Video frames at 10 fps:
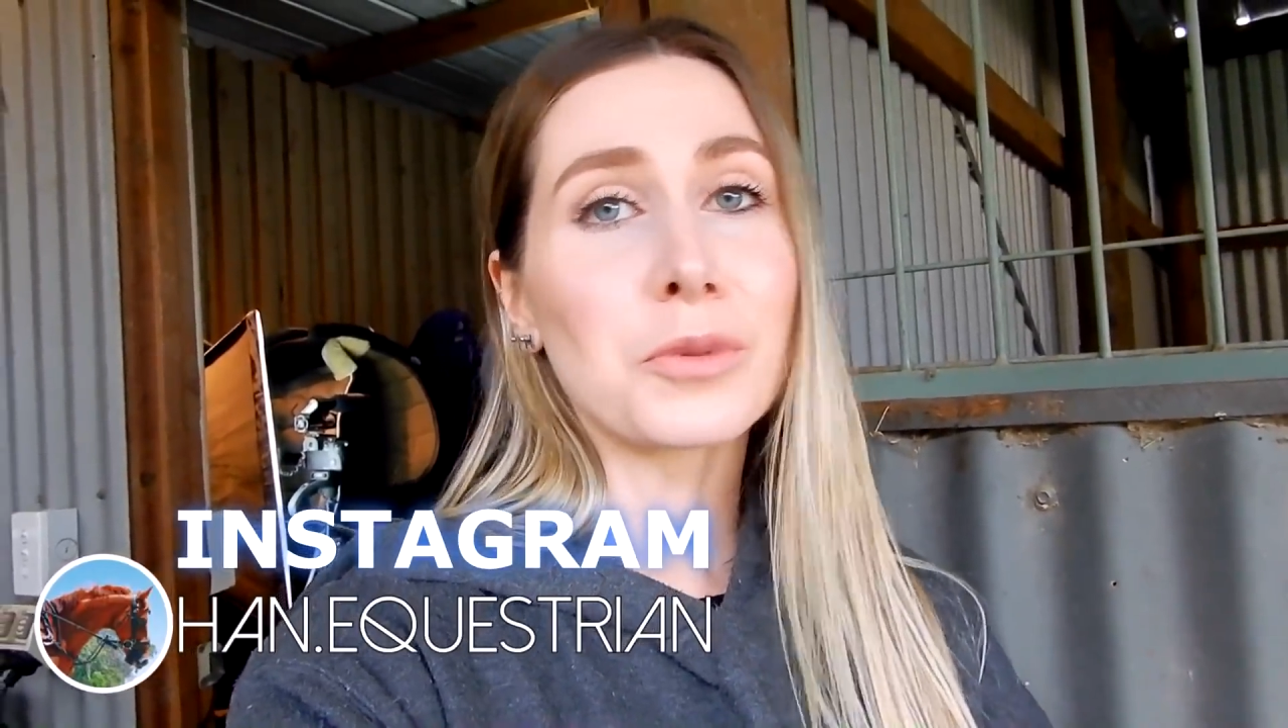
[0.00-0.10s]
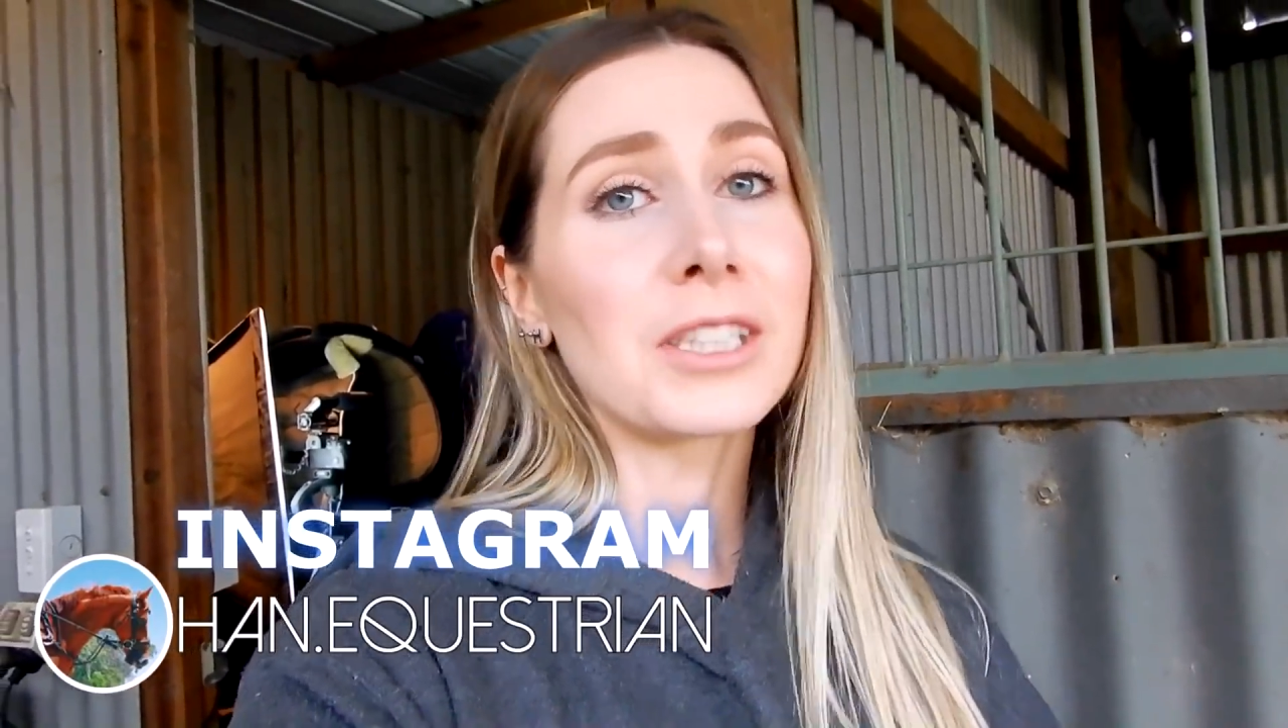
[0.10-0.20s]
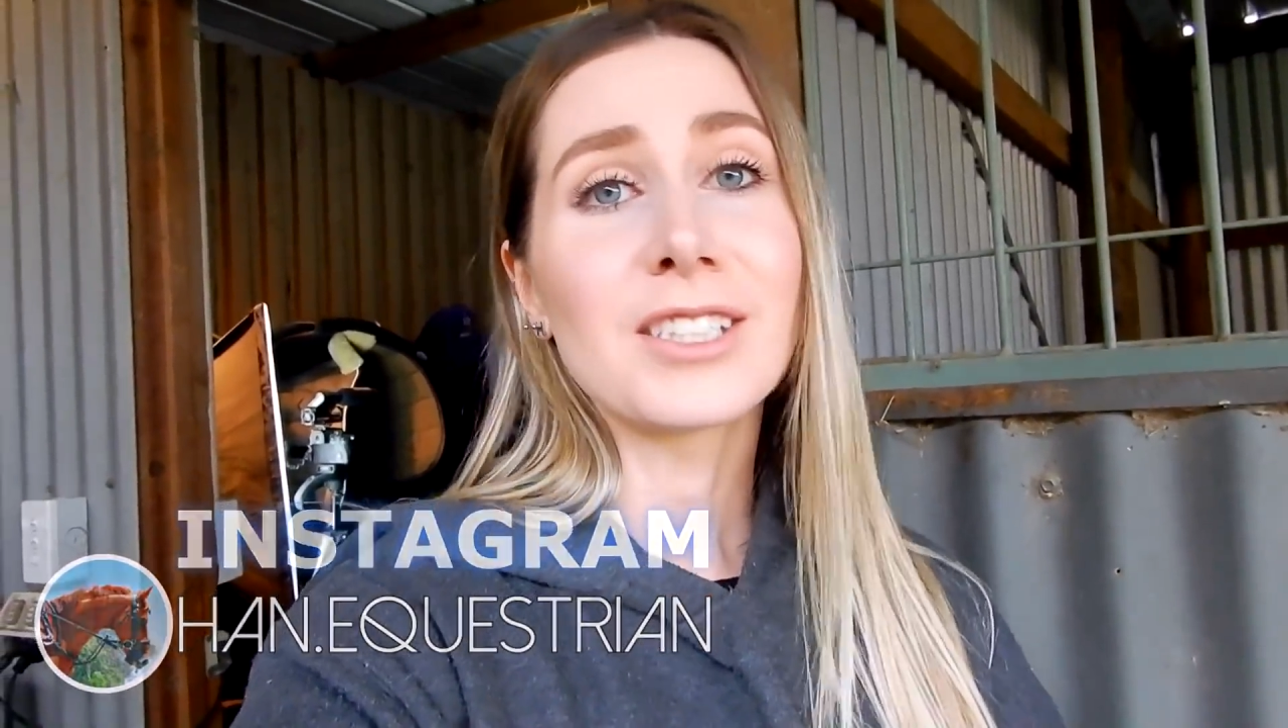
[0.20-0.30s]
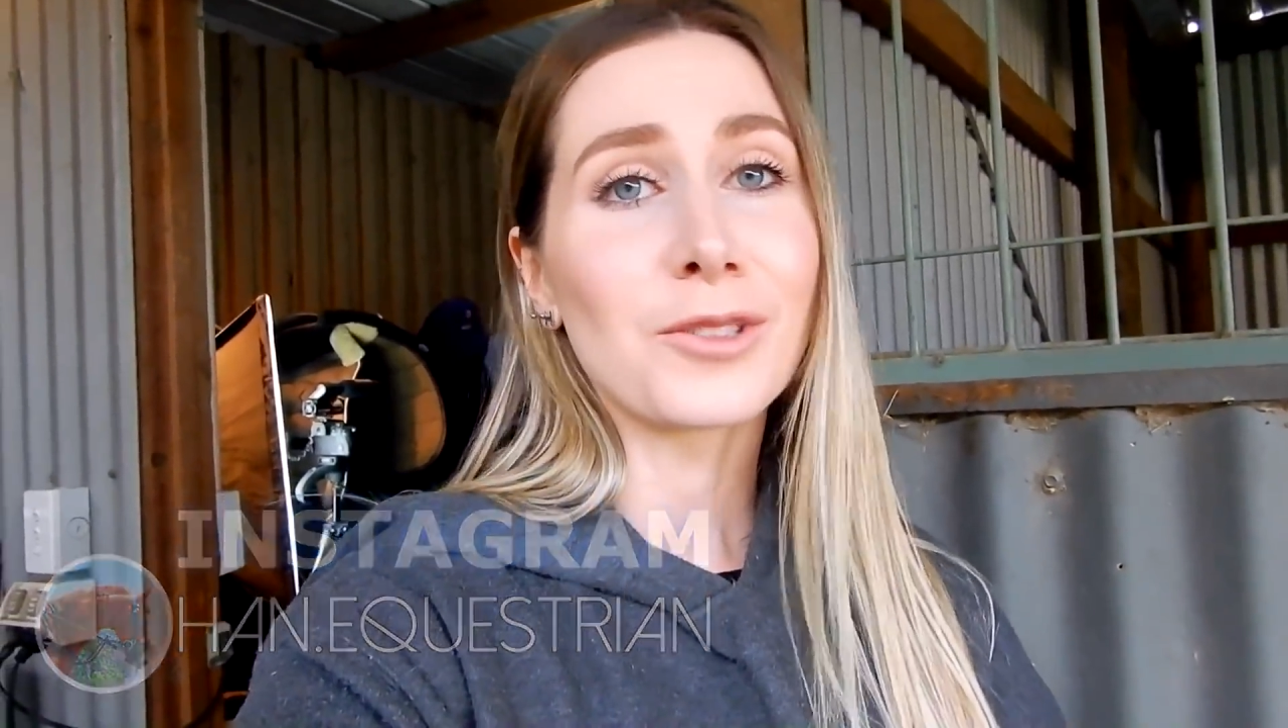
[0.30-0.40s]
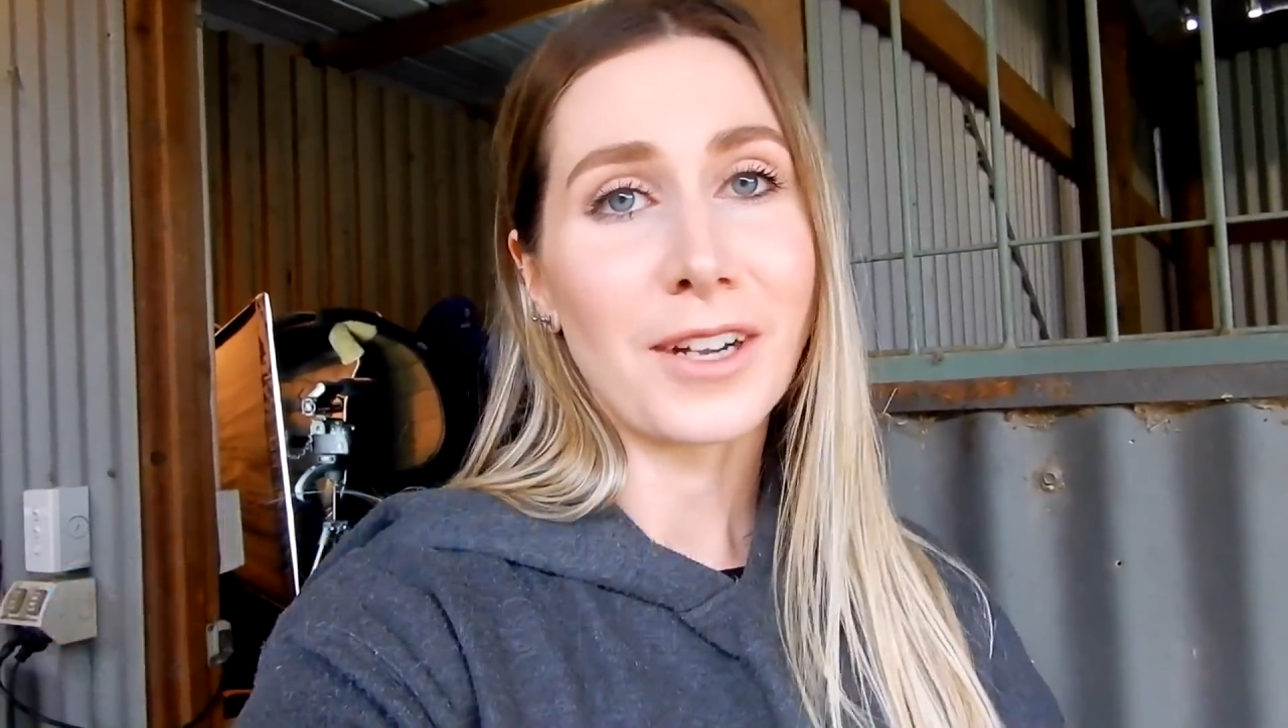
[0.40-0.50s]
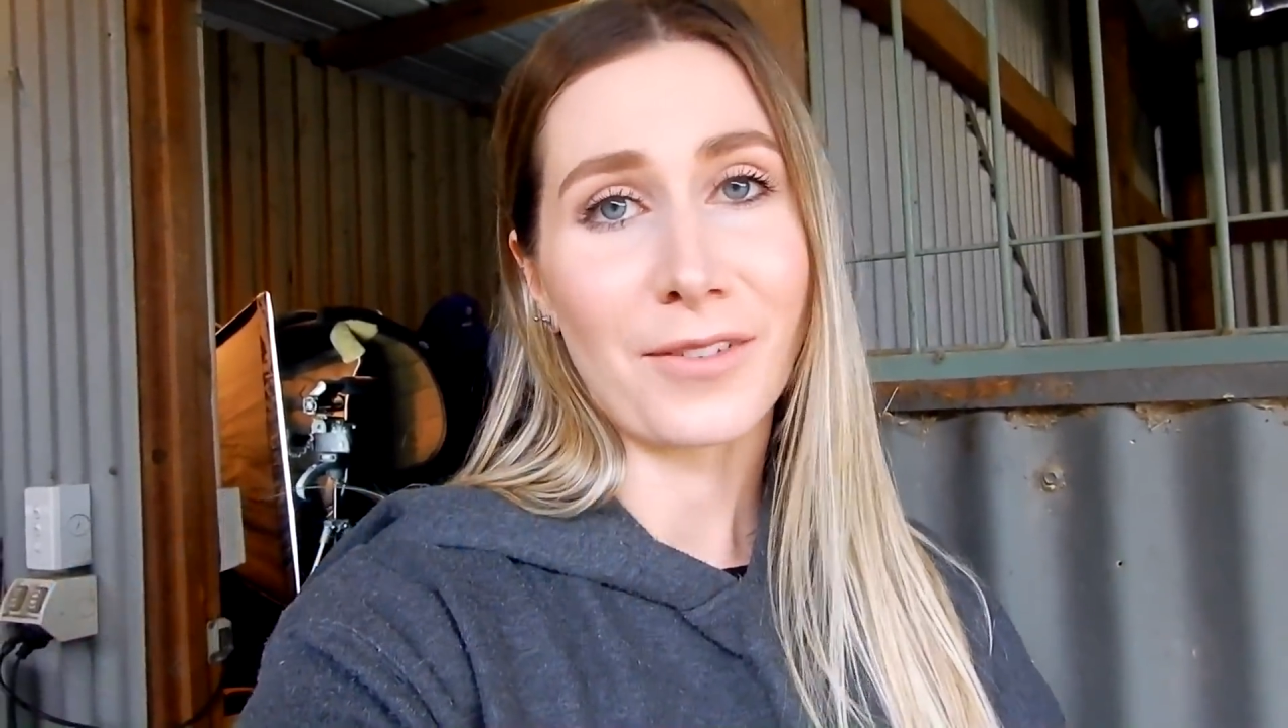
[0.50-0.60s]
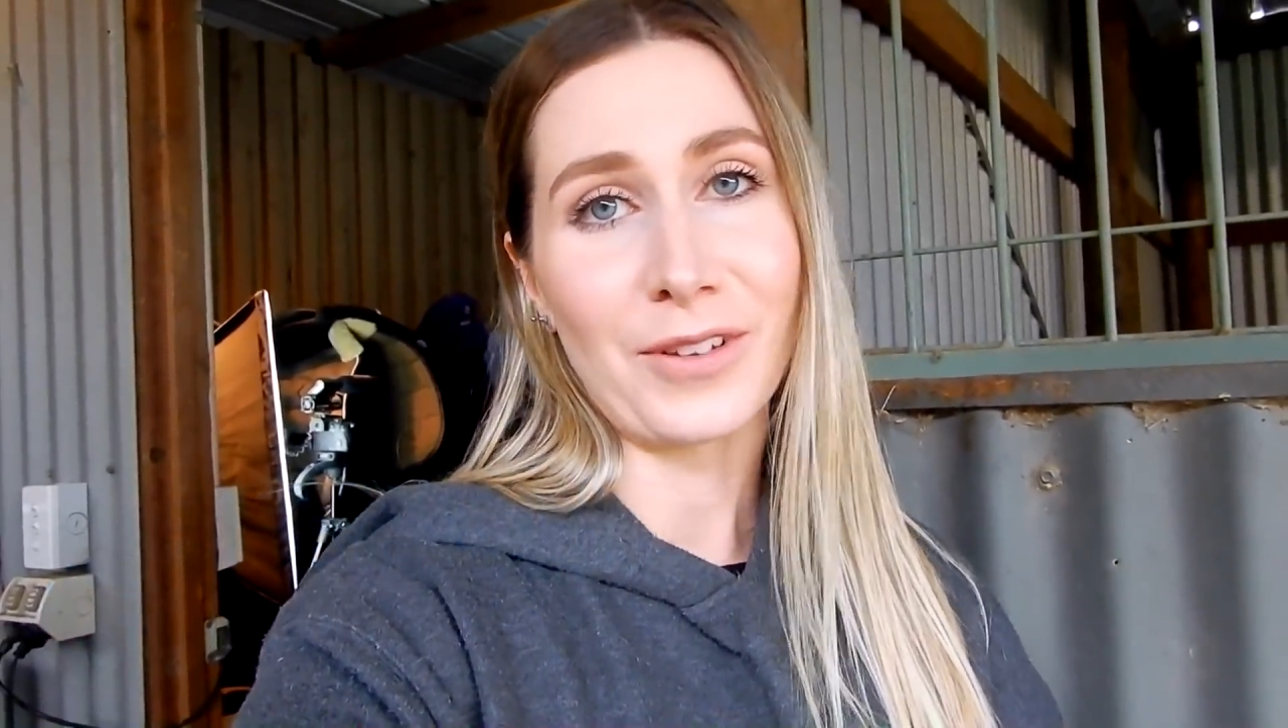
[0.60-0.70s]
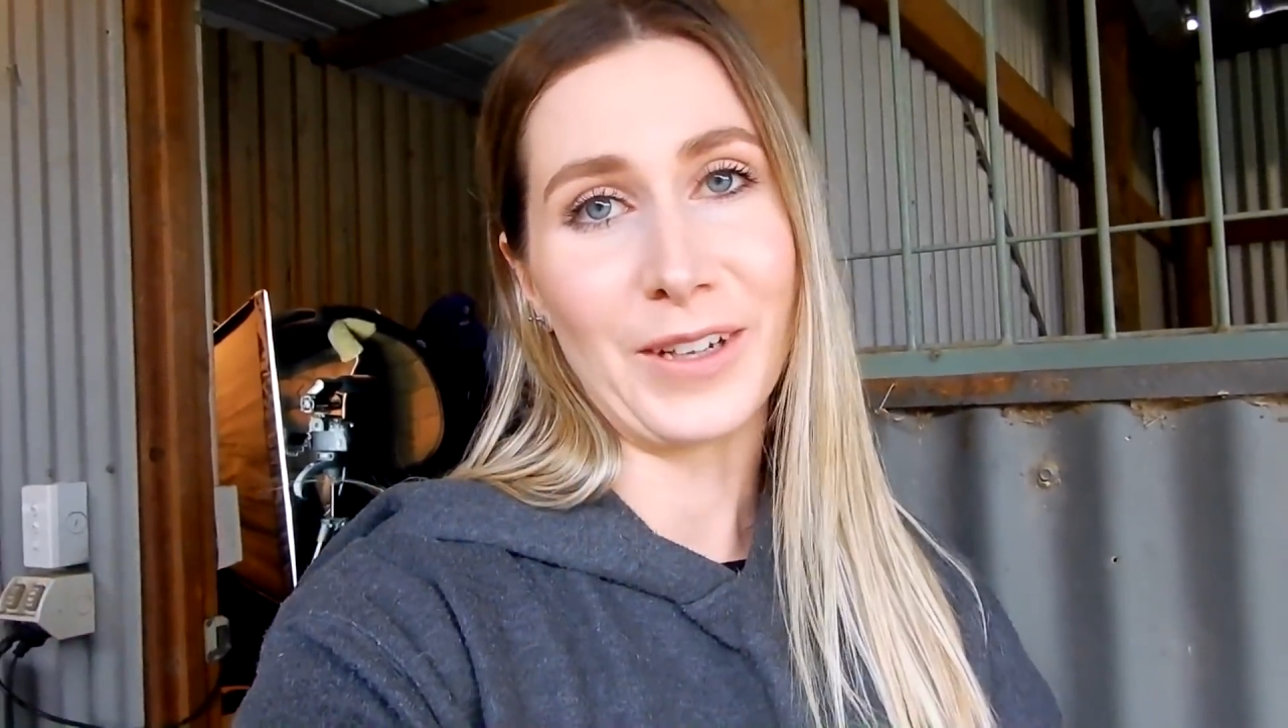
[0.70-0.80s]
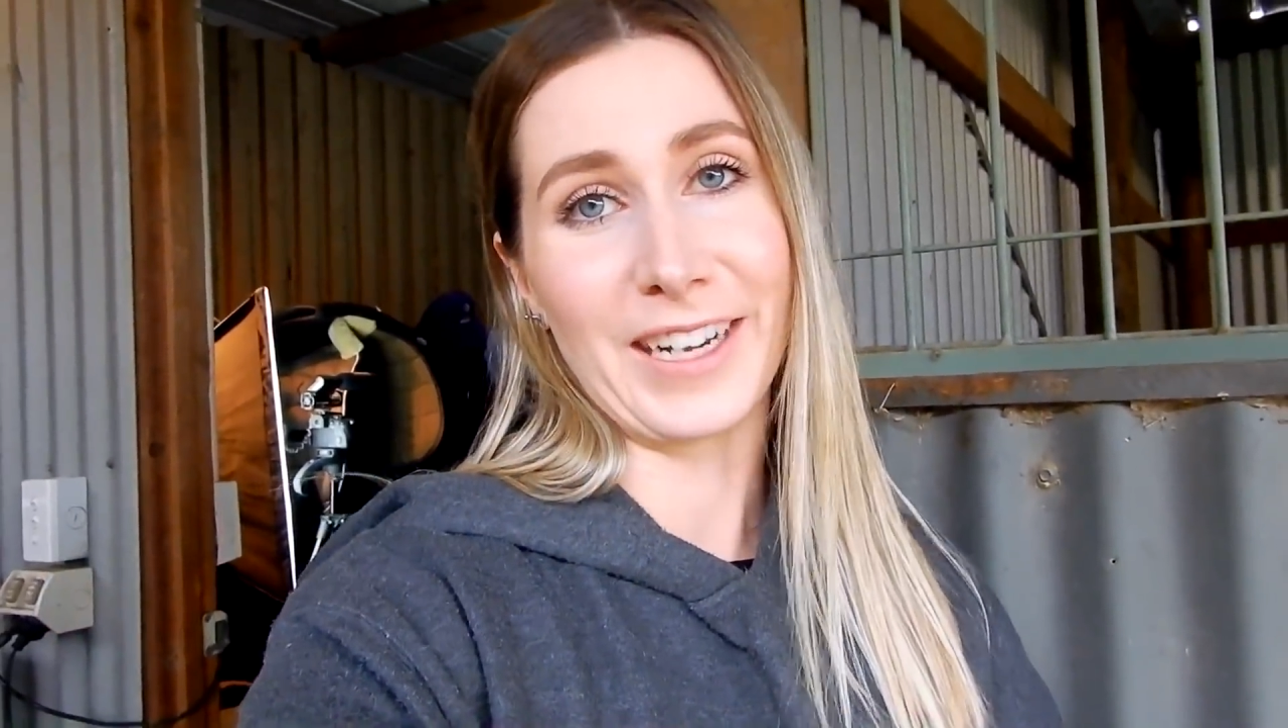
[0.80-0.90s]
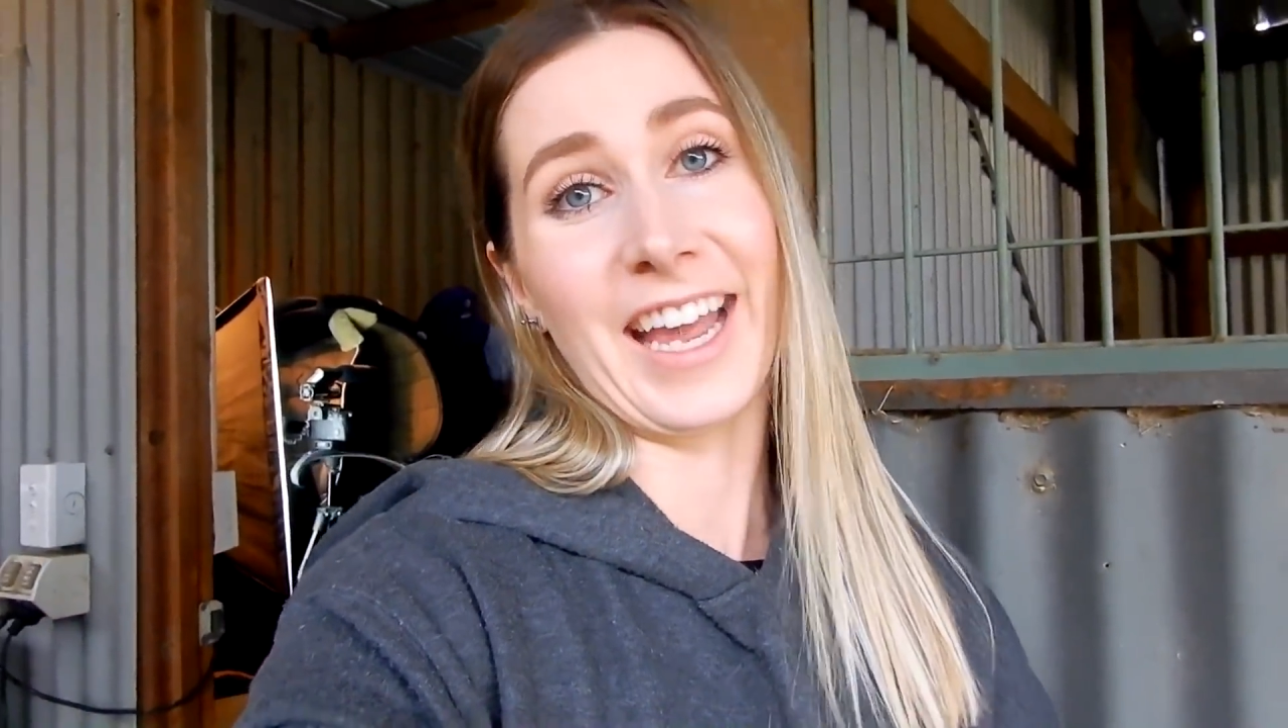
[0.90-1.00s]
really stressful,